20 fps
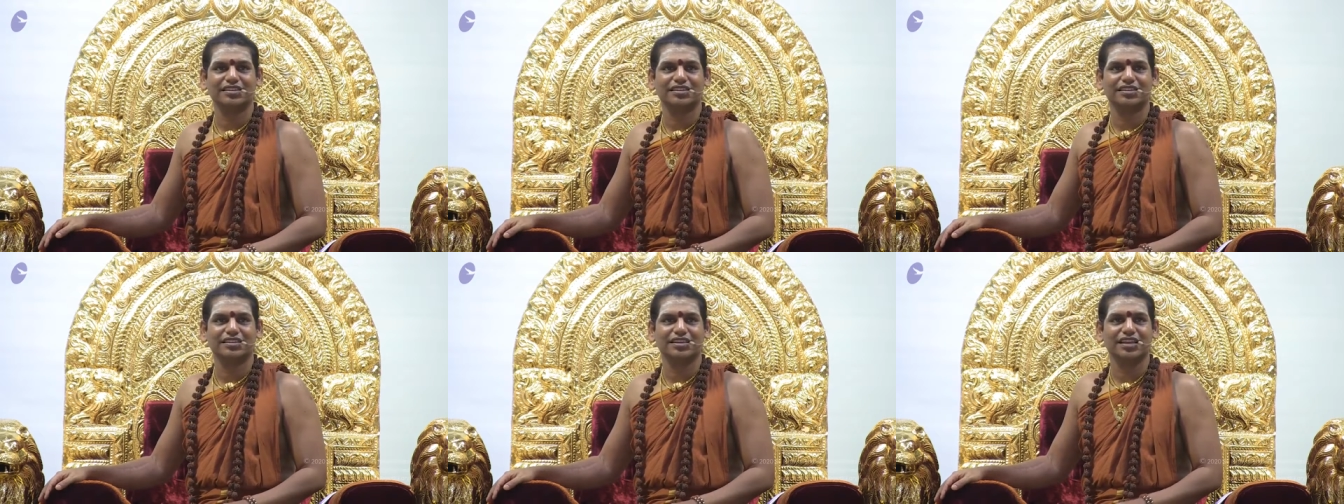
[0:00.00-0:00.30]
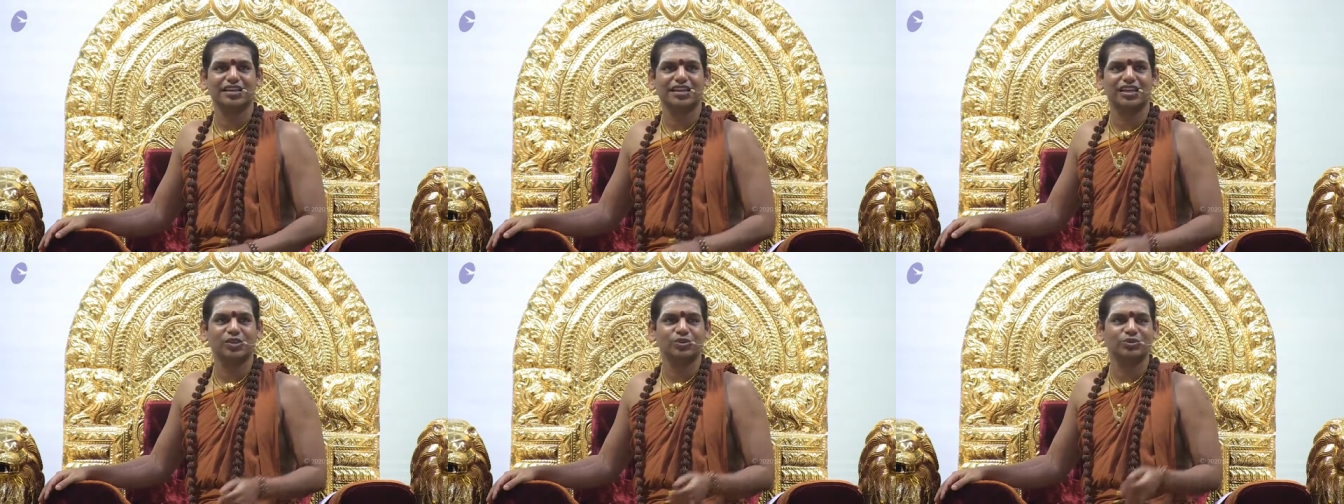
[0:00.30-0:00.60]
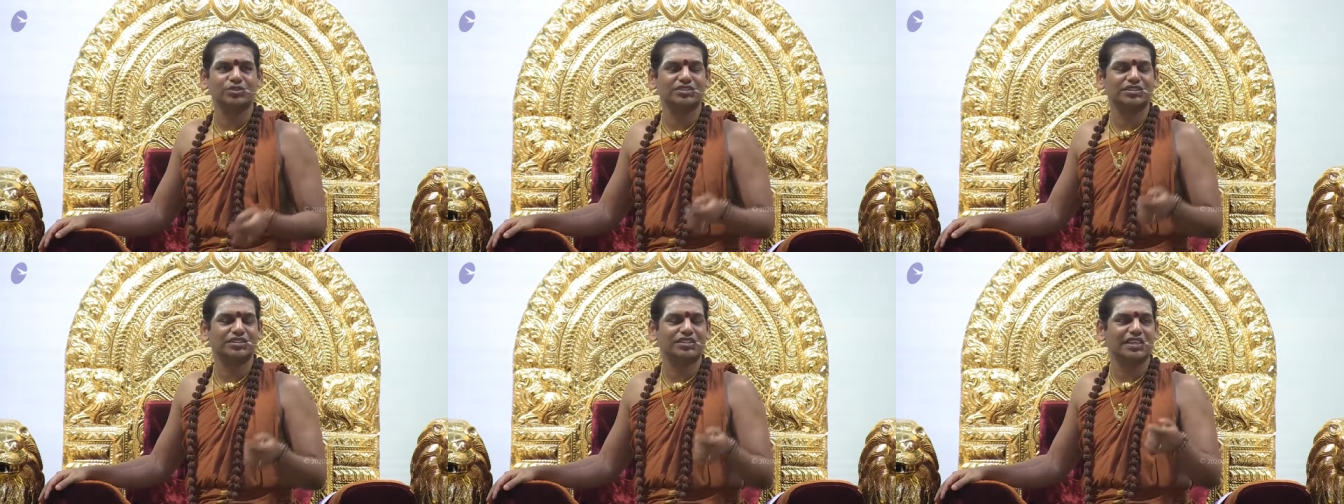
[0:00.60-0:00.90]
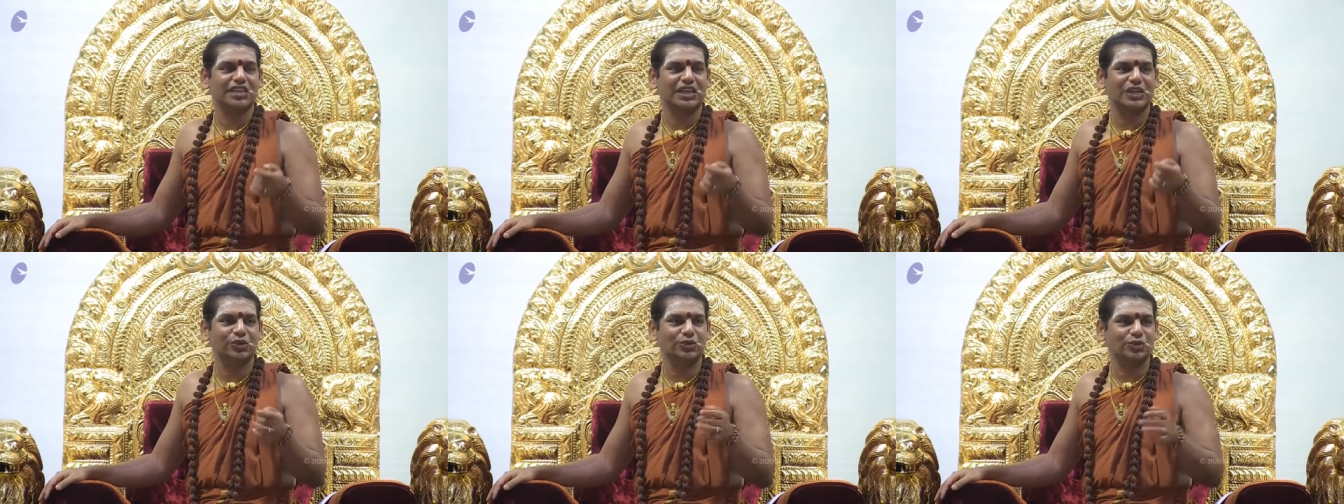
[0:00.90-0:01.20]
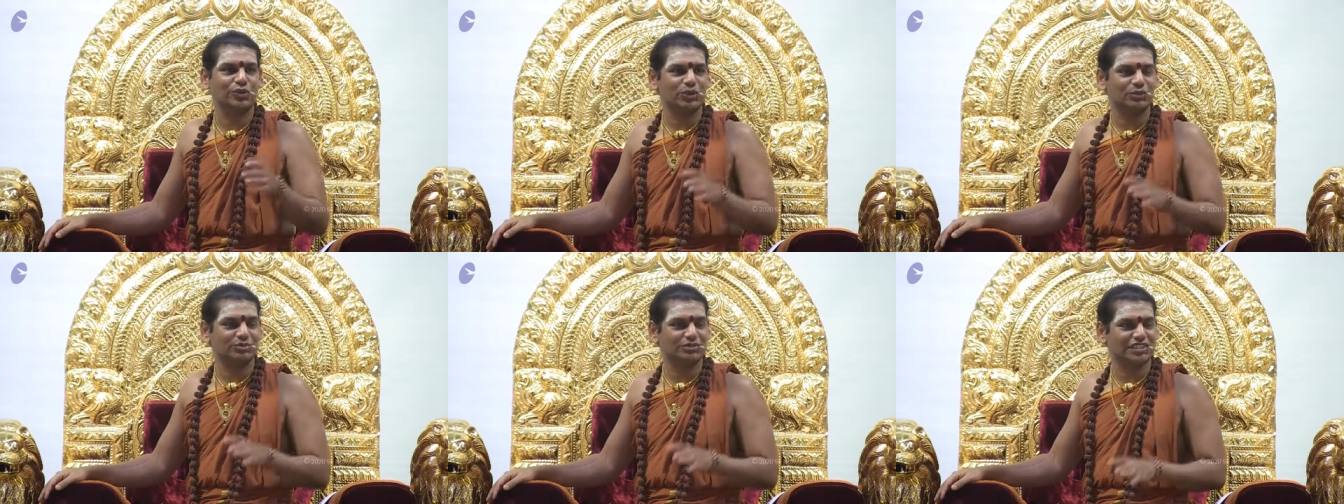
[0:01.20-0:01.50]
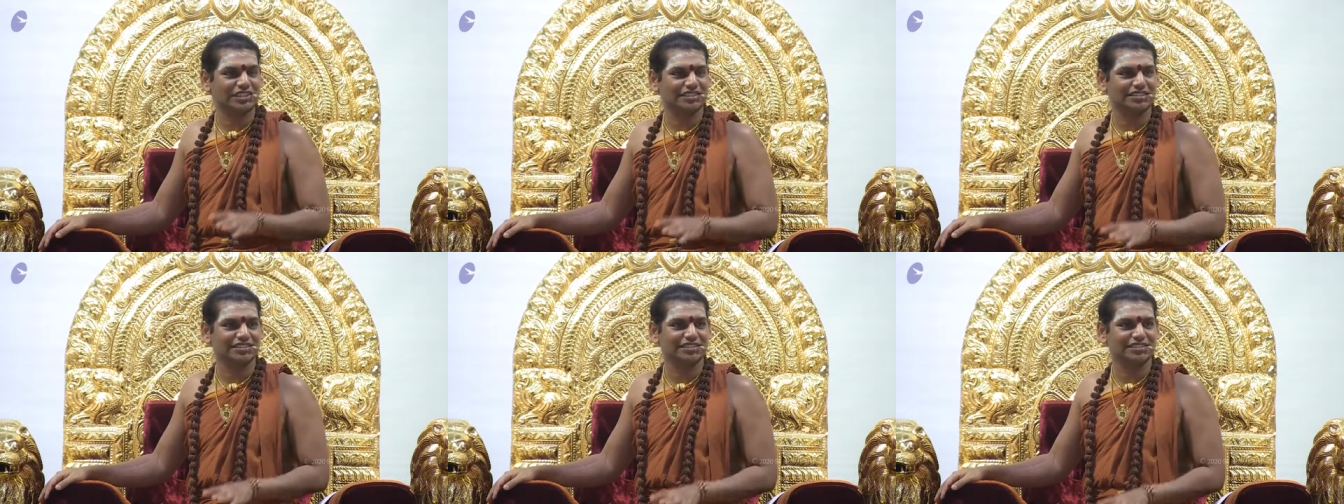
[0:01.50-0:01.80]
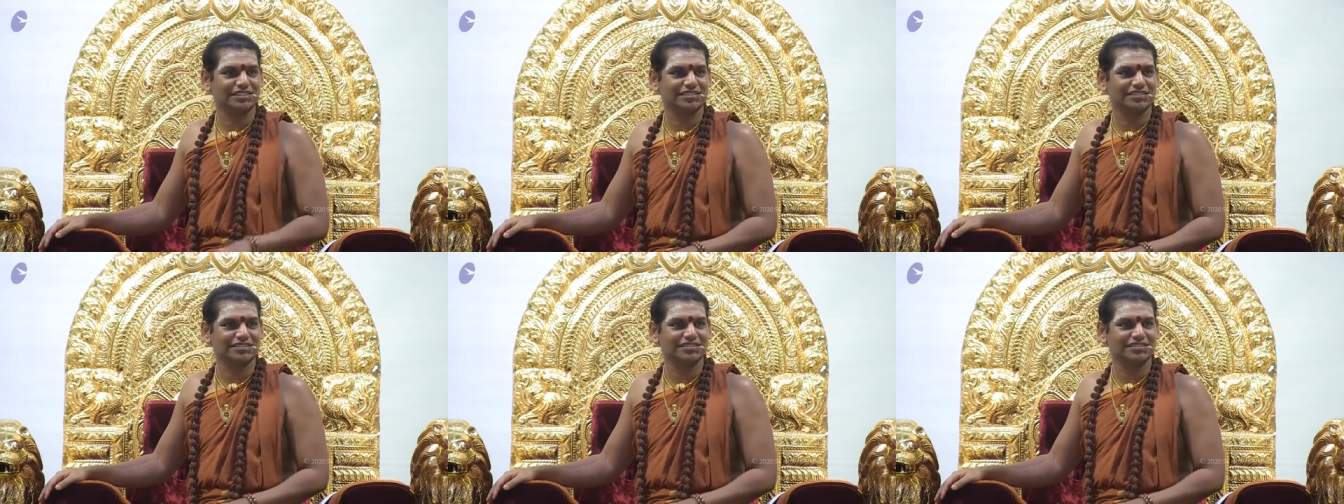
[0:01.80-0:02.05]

Either you see a YouTube satsang